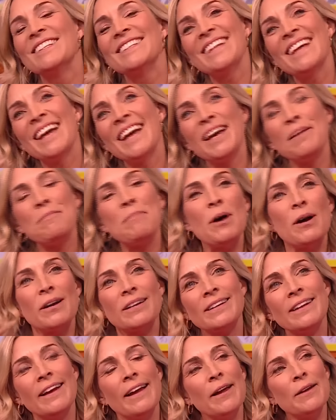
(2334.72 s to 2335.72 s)
Yeah, but,
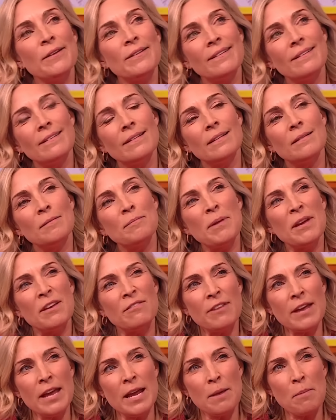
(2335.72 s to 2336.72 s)
Bit of
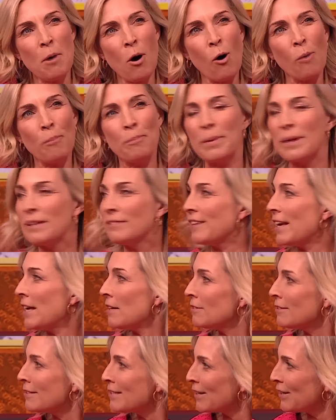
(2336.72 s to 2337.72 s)
hip hop, bit of
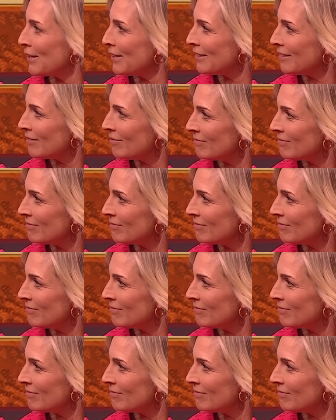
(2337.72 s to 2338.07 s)
Elton.